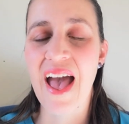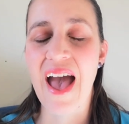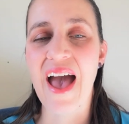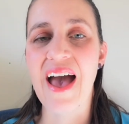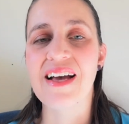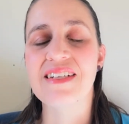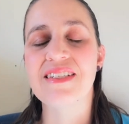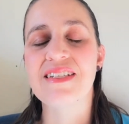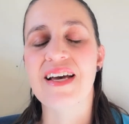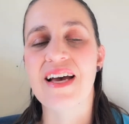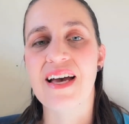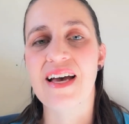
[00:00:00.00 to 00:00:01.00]

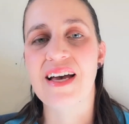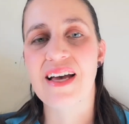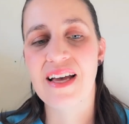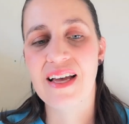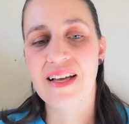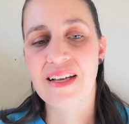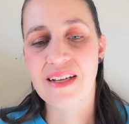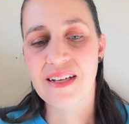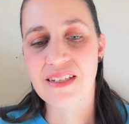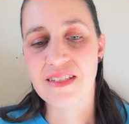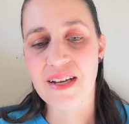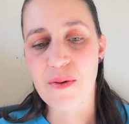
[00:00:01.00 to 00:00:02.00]
And
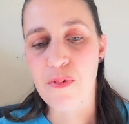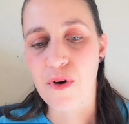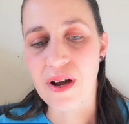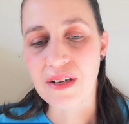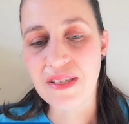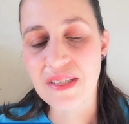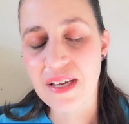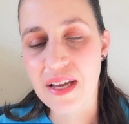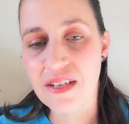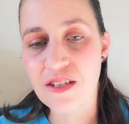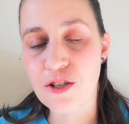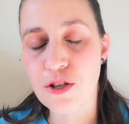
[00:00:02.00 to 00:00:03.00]
Deborah
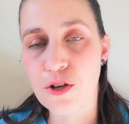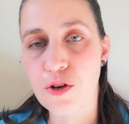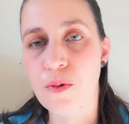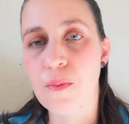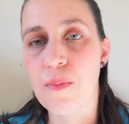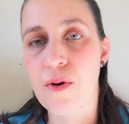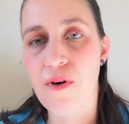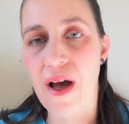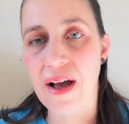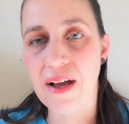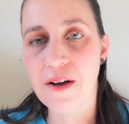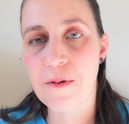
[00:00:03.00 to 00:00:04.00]
said to
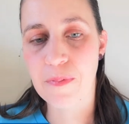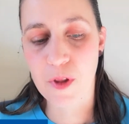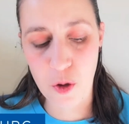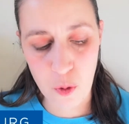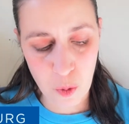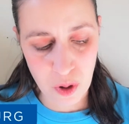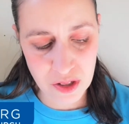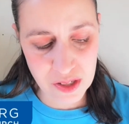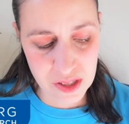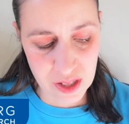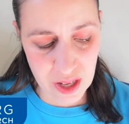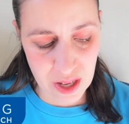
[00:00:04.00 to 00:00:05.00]
Barak, who
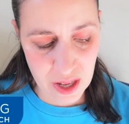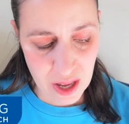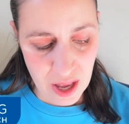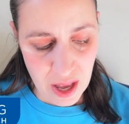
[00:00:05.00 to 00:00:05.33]
was the